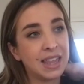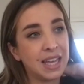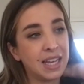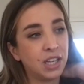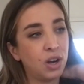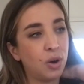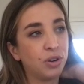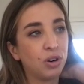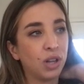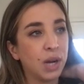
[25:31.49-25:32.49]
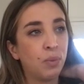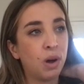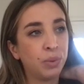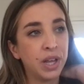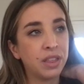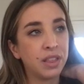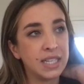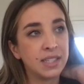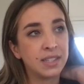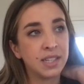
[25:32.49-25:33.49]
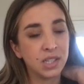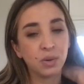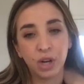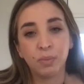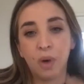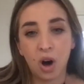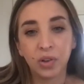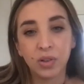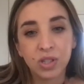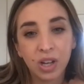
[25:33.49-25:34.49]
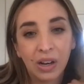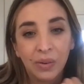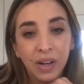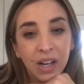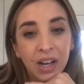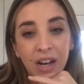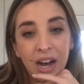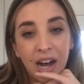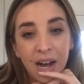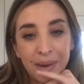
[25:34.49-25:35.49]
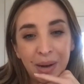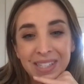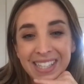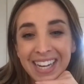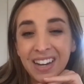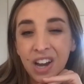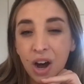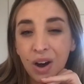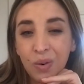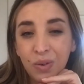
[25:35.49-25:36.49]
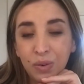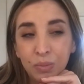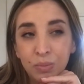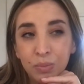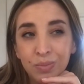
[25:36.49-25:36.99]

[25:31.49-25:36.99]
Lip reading: I think the girl I won with is a real model. So I would say no.